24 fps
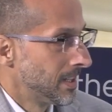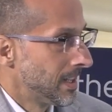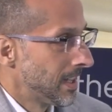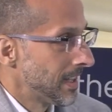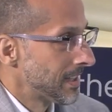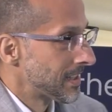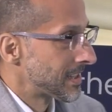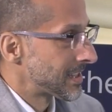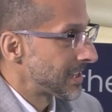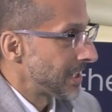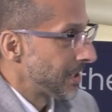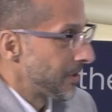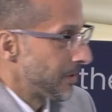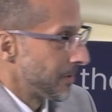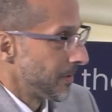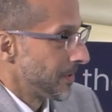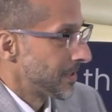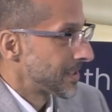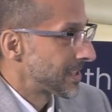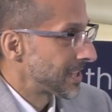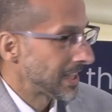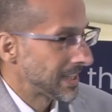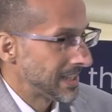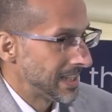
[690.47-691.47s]
And so
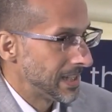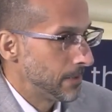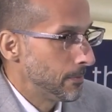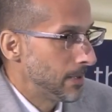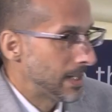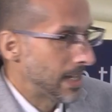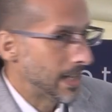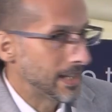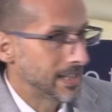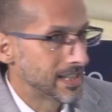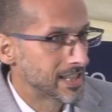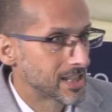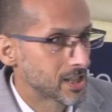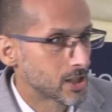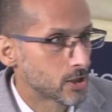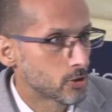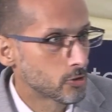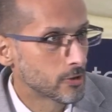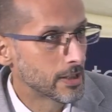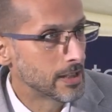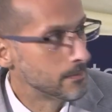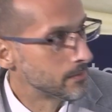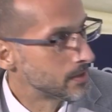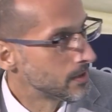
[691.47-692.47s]
suddenly we get these
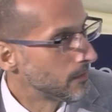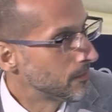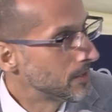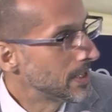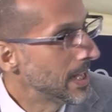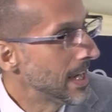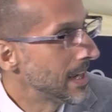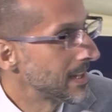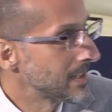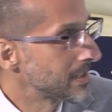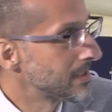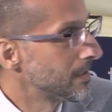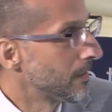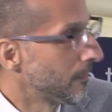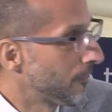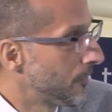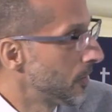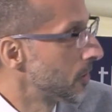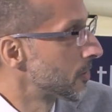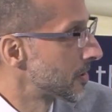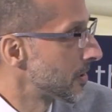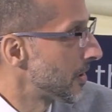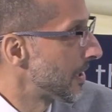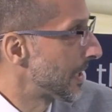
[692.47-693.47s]
streams of text and it
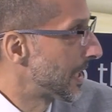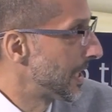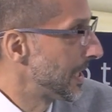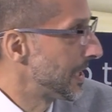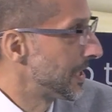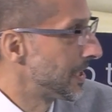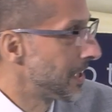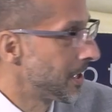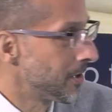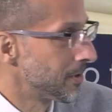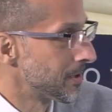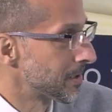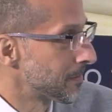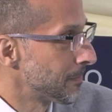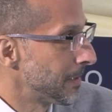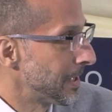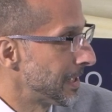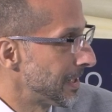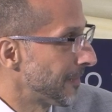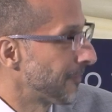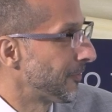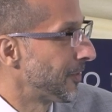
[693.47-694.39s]
feels like it knows me and it